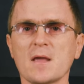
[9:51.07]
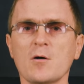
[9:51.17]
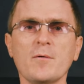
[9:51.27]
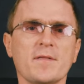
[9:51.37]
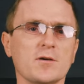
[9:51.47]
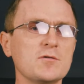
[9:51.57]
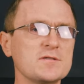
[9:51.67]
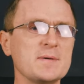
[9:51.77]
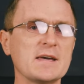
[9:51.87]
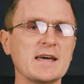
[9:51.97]
with a
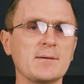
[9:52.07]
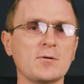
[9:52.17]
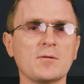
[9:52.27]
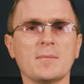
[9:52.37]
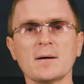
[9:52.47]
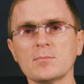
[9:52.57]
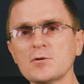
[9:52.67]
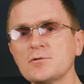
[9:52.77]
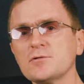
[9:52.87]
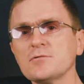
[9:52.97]
USB cable, by
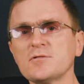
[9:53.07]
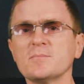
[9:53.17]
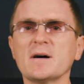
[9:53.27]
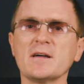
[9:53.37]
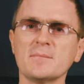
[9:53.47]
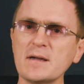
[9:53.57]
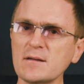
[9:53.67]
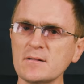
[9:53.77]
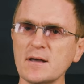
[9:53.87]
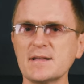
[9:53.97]
Bluetooth, by
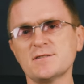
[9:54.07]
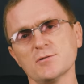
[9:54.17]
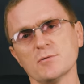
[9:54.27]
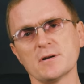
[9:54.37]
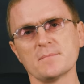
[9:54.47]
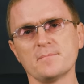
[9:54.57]
email, and so on.